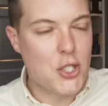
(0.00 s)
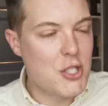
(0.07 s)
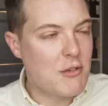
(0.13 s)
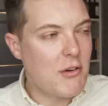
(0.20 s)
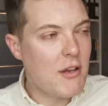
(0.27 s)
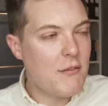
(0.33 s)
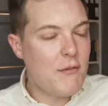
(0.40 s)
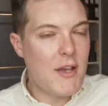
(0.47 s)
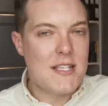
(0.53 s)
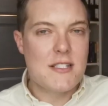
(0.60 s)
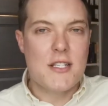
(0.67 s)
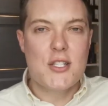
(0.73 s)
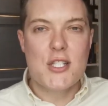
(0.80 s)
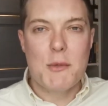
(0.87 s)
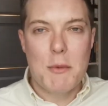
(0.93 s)
she
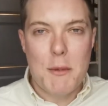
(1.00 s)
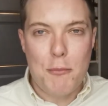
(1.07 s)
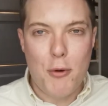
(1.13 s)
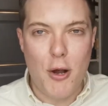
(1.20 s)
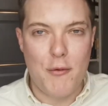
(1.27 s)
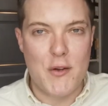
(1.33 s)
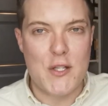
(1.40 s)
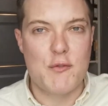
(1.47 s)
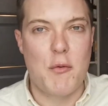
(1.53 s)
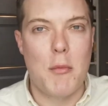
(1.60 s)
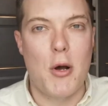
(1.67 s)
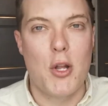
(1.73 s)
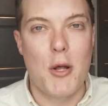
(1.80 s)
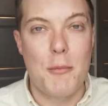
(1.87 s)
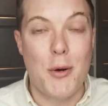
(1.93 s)
reinvested some of the profits from
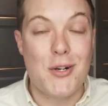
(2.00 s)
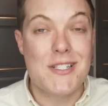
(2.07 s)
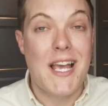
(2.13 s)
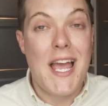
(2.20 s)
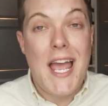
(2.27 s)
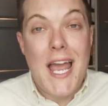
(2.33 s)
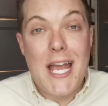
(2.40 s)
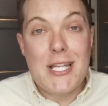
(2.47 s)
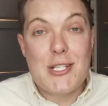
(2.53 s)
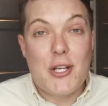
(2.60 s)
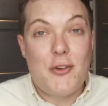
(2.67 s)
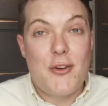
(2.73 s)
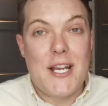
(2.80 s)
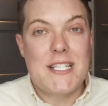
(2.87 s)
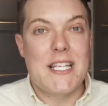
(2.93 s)
all her books into
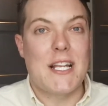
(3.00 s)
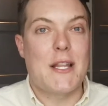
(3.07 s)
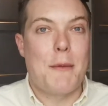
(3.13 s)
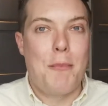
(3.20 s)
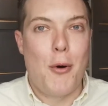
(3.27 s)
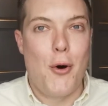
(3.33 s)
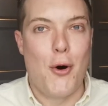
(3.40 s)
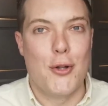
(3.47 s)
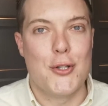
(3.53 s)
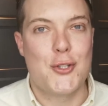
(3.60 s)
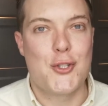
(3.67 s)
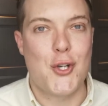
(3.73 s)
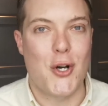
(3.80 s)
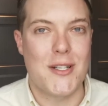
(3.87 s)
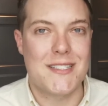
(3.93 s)
creating the
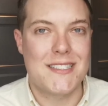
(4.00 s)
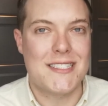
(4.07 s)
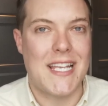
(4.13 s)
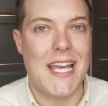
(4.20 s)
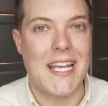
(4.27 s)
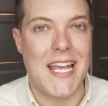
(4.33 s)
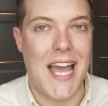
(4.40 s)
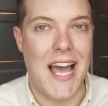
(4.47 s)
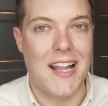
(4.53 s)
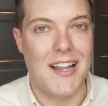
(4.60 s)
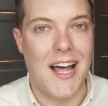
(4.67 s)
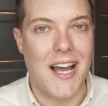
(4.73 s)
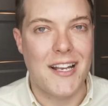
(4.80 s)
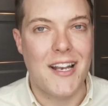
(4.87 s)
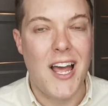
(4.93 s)
Paula's Choice skincare
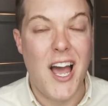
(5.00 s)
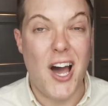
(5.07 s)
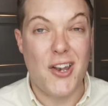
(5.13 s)
line,